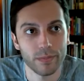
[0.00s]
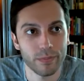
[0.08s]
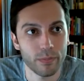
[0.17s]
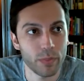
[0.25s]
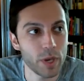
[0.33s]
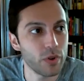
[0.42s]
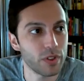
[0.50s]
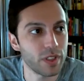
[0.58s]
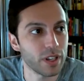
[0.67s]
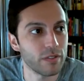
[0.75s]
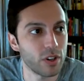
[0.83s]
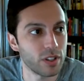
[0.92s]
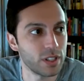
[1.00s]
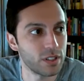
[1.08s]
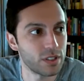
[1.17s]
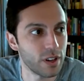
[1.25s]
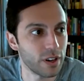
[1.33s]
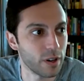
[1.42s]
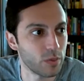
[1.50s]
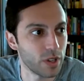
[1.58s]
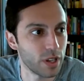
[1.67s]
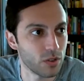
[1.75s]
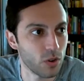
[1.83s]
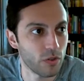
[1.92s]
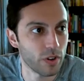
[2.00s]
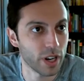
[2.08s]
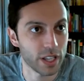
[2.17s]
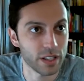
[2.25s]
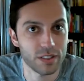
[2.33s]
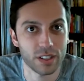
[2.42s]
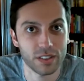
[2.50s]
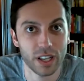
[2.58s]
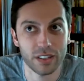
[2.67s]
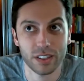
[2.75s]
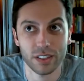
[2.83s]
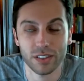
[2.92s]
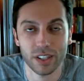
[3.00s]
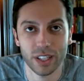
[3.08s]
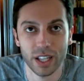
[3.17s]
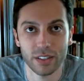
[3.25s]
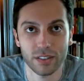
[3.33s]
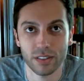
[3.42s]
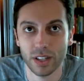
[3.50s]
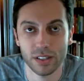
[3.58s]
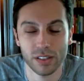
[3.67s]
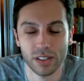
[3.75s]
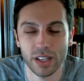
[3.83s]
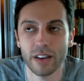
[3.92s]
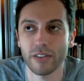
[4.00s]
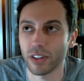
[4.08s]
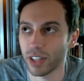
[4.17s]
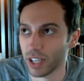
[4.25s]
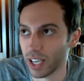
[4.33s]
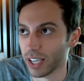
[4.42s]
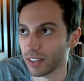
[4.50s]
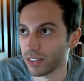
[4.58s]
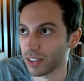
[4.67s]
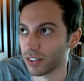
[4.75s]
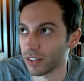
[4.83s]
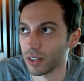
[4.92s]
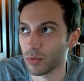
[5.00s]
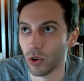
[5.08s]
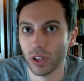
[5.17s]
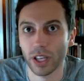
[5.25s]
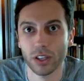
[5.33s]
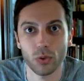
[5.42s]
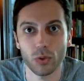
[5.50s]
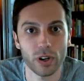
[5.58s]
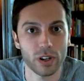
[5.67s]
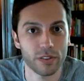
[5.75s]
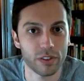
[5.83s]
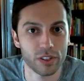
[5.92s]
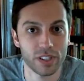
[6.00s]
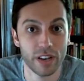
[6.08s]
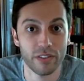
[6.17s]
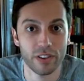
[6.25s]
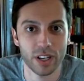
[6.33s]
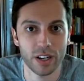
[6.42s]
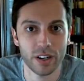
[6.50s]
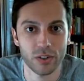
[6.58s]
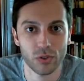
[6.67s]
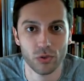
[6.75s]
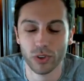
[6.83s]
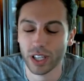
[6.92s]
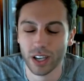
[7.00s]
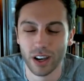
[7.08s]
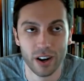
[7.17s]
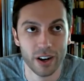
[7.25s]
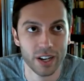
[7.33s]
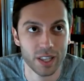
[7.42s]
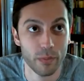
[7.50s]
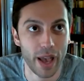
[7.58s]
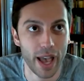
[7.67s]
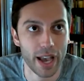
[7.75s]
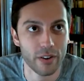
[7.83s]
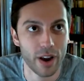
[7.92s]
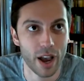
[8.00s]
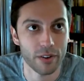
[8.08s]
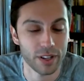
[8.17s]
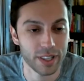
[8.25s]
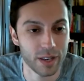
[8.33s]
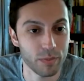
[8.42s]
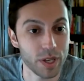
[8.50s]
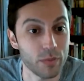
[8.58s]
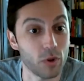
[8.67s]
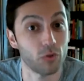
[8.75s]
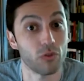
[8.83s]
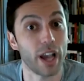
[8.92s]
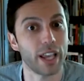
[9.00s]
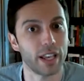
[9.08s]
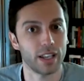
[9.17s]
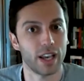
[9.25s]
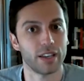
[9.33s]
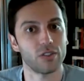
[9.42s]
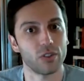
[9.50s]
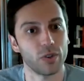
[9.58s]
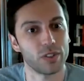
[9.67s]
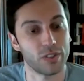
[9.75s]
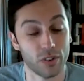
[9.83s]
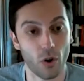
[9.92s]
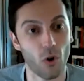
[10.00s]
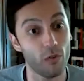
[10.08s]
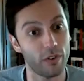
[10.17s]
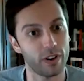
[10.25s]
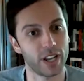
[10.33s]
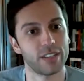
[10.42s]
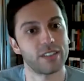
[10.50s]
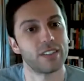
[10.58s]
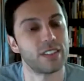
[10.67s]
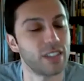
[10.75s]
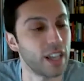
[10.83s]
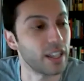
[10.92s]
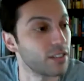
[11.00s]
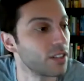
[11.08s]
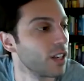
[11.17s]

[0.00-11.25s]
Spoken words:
People think of all these startups as overnight successes, and that's never the case. It's more like you work for 7 years really hard in the background, and then people recognize you as an overnight success.